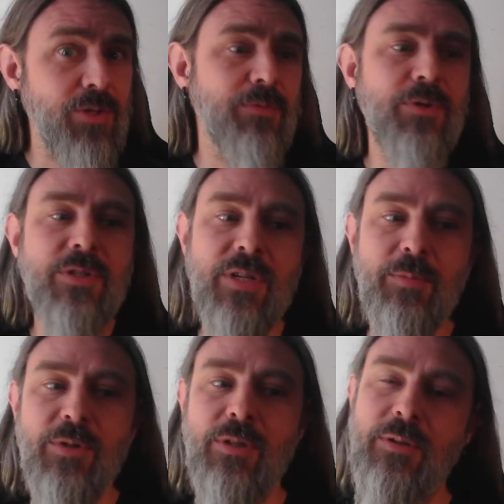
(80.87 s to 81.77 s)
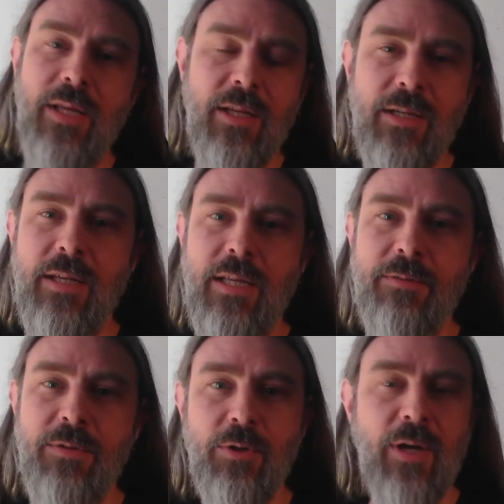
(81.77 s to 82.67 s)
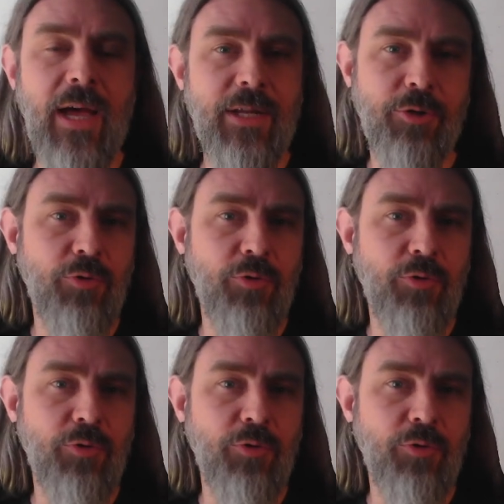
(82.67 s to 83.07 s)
So for example, if you're adding